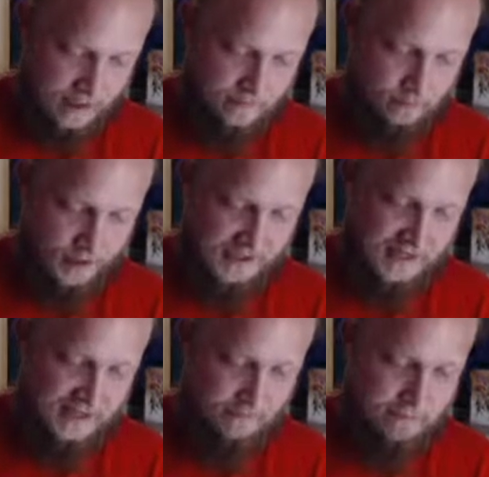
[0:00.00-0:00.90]
Plus
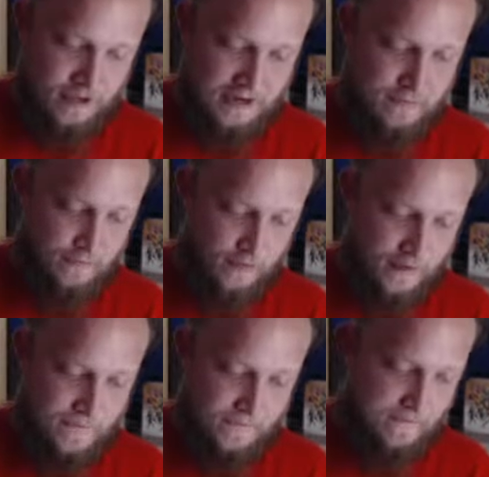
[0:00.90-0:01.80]
anything we played
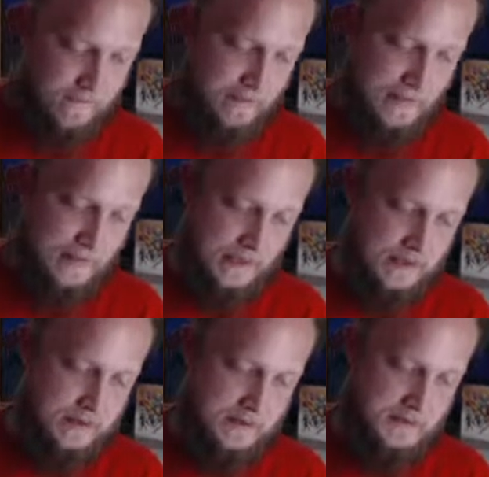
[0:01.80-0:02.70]
before.
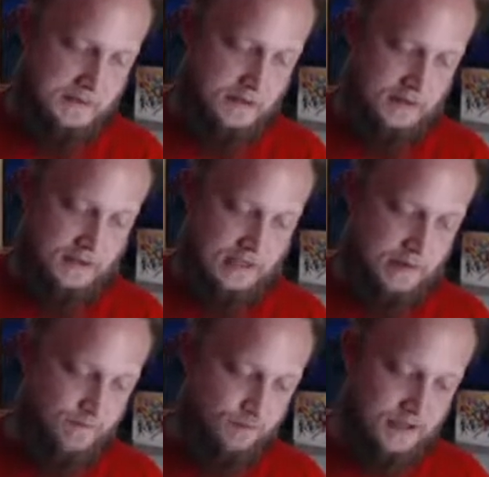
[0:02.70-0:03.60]
So it's going to
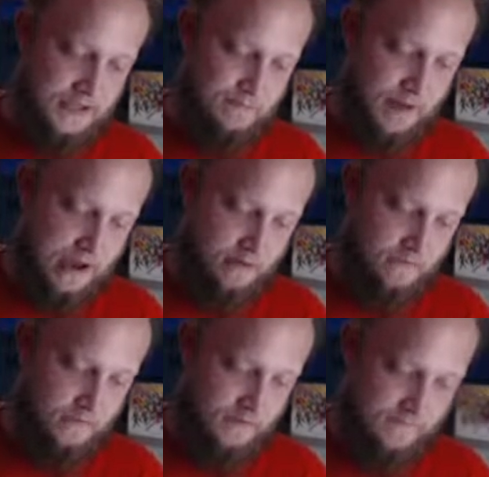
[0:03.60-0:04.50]
be pretty
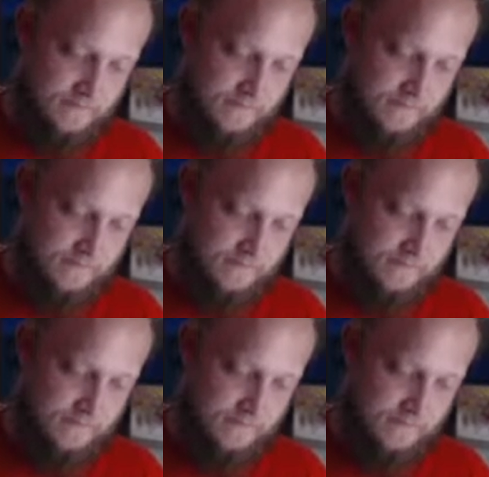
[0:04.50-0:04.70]
powerful.